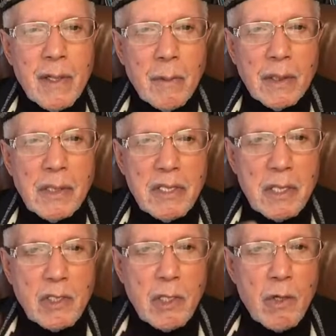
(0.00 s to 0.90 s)
With these
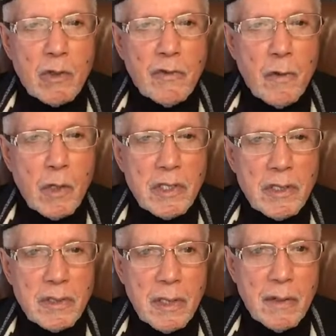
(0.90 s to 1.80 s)
external
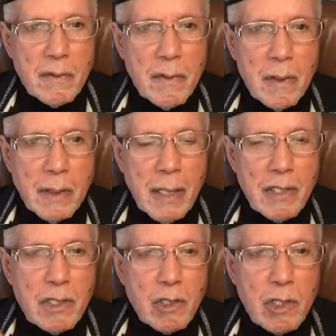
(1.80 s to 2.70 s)
forces that have led
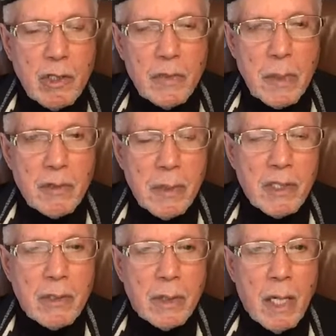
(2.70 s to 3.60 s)
us to choose between
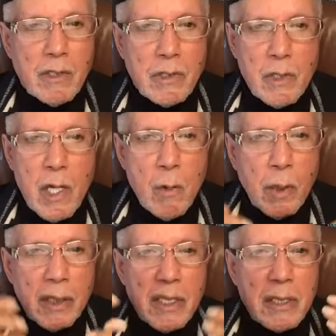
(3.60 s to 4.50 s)
two cultures, we're
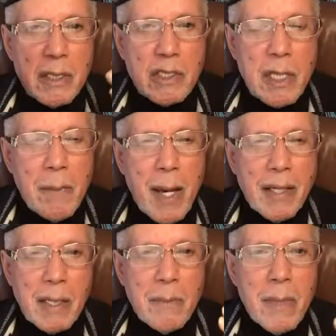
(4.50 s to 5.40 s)
listening to
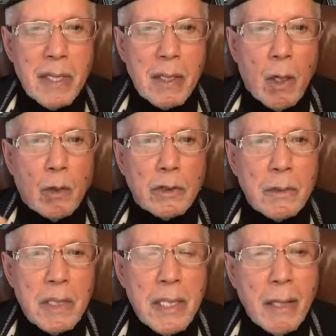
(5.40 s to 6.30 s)
somebody a minute older
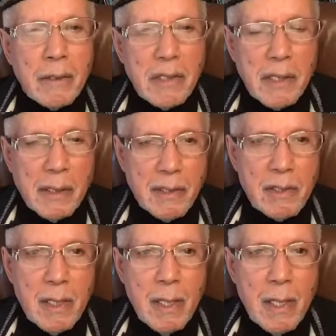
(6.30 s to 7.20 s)
or younger than us.
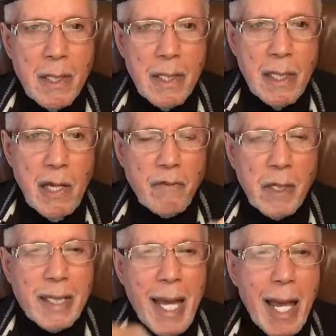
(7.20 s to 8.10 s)
If we're
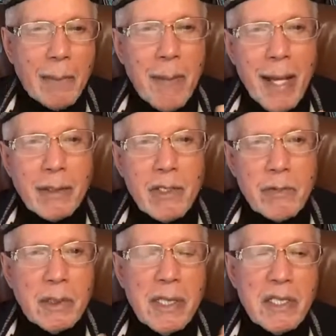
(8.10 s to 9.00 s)
gangbangers,
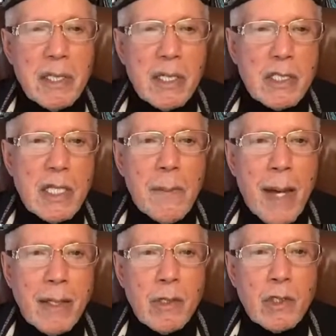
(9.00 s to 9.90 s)
we're listening to
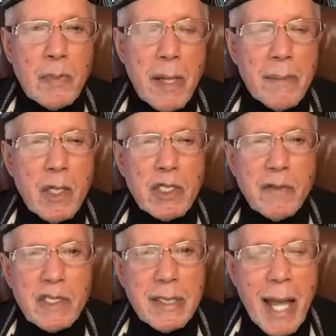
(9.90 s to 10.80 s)
somebody who spent most of
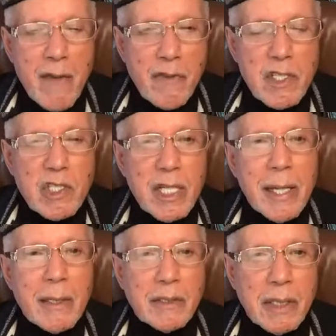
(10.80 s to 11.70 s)
his life in
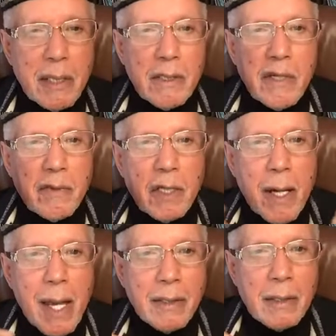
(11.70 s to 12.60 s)
jail. They don't even know
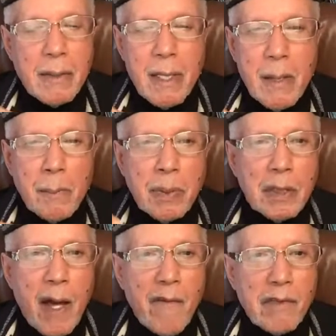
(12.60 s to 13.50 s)
how to pull
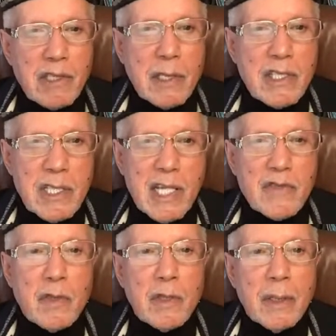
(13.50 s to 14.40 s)
off a
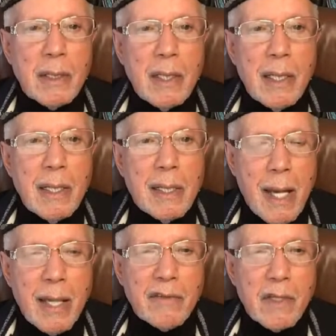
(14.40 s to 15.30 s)
successful any
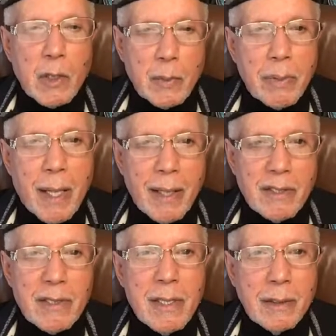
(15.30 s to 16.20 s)
kind of
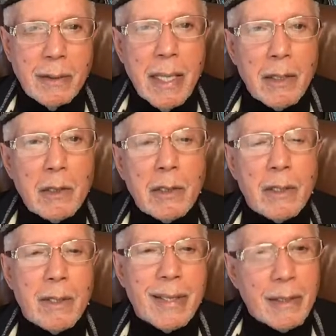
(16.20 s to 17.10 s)
enterprise, legal
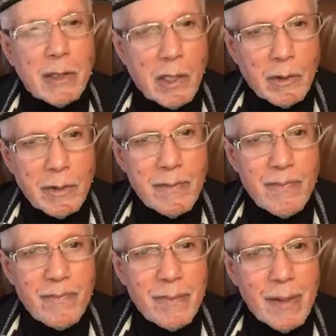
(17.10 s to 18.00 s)
or illegal.
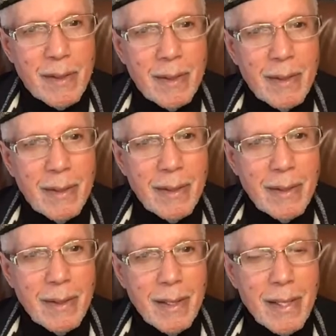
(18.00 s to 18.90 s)

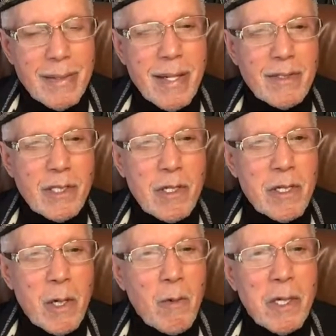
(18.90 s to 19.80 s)
And so,
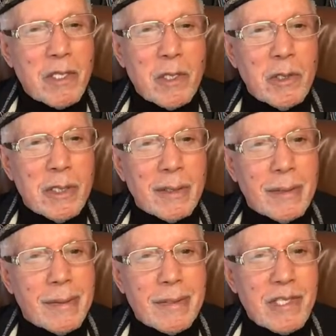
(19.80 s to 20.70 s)
we're doing
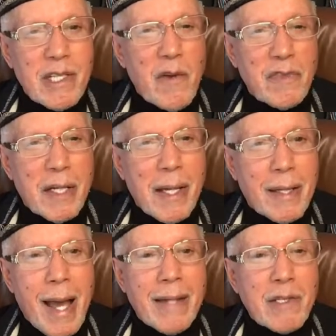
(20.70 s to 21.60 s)
stuff that ain't
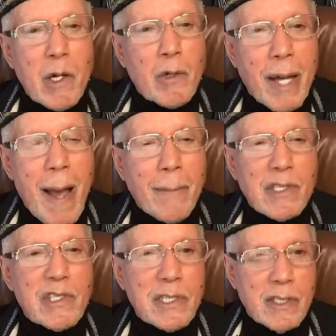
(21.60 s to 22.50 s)
got no
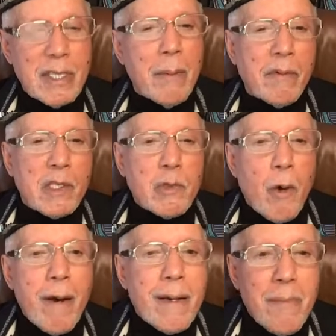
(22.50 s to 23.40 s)
common sense. Some of us
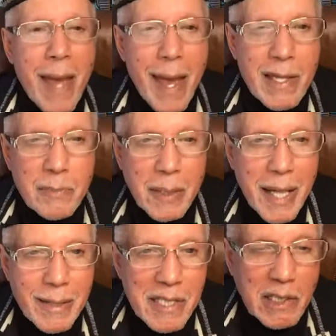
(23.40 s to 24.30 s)
wearing masks but
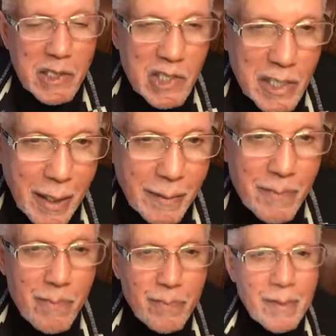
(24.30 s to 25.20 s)
not taking a shot,
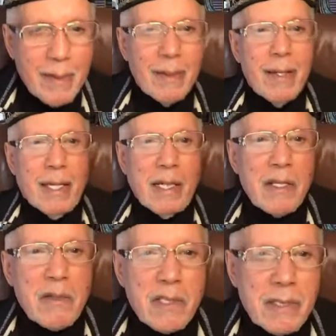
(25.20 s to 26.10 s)
and
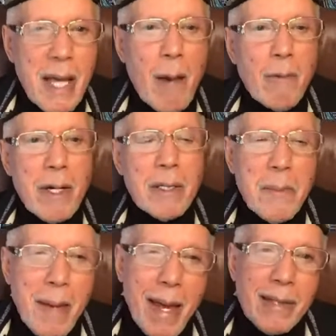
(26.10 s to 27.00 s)
others not wearing a
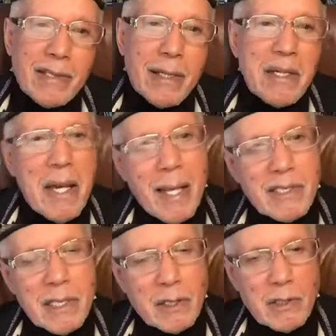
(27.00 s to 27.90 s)
mask and not
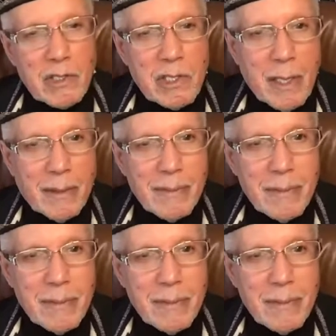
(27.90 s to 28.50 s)
taking a shot.